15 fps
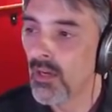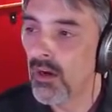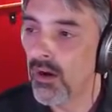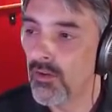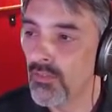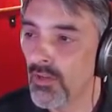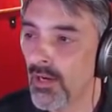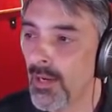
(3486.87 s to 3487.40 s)

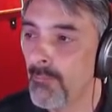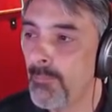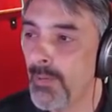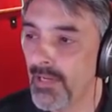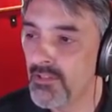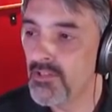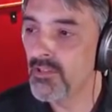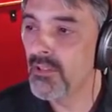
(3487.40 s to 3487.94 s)
Although I
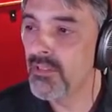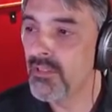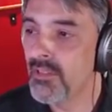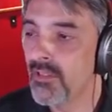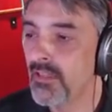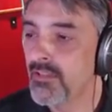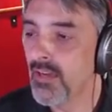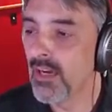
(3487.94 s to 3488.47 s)
bet you he's
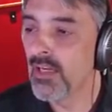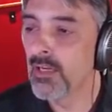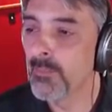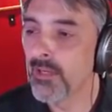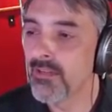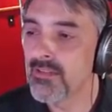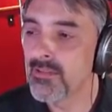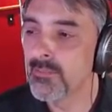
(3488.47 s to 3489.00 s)
going to talk
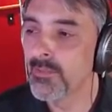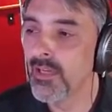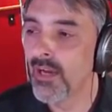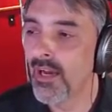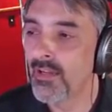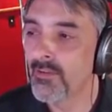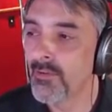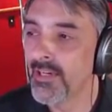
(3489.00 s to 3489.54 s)
about some
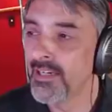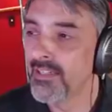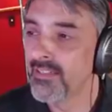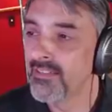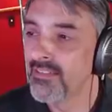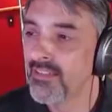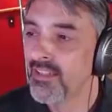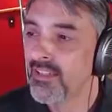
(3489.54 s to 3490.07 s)
God
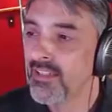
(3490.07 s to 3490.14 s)
rays.